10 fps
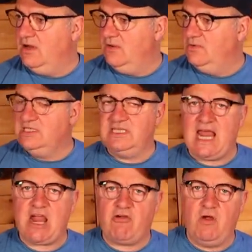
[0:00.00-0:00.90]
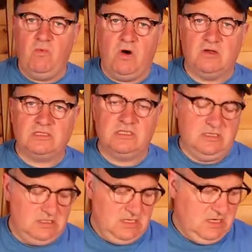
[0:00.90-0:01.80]
uh, which is an Acro Wot.
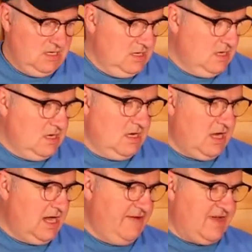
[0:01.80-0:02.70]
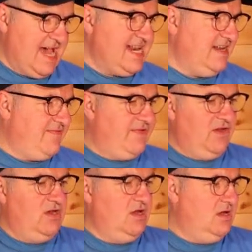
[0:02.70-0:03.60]
I've had it for